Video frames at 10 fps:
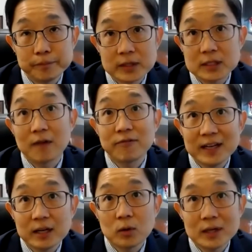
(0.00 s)

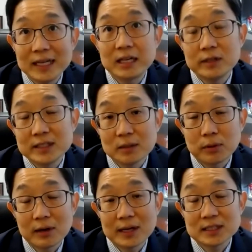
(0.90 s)
softening or decreasing
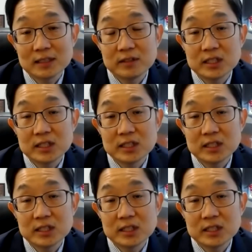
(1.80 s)
progression of